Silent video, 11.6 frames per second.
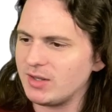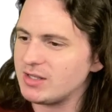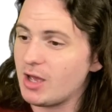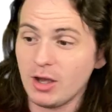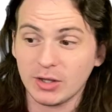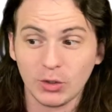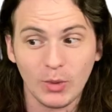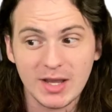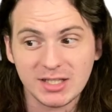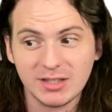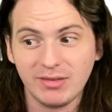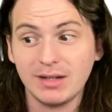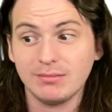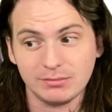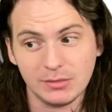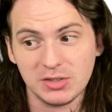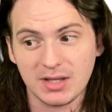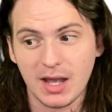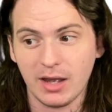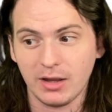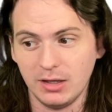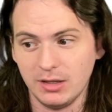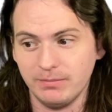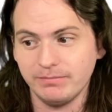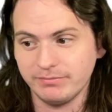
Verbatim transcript: the tongue. The rest of it looks kind of good.